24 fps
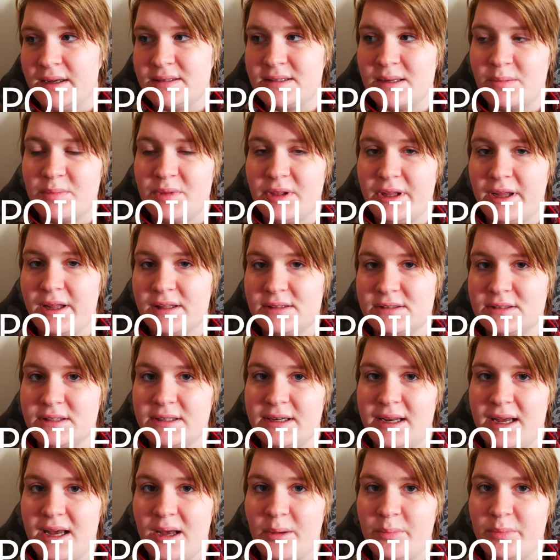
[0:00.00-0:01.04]
something else
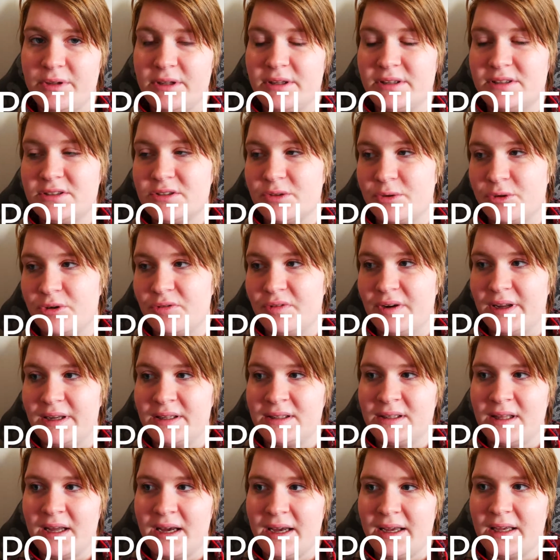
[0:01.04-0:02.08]
gonna happen. It's sort of like
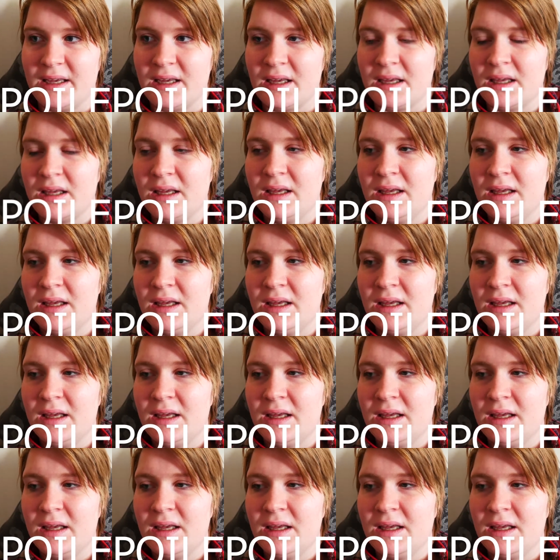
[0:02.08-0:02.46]
dying,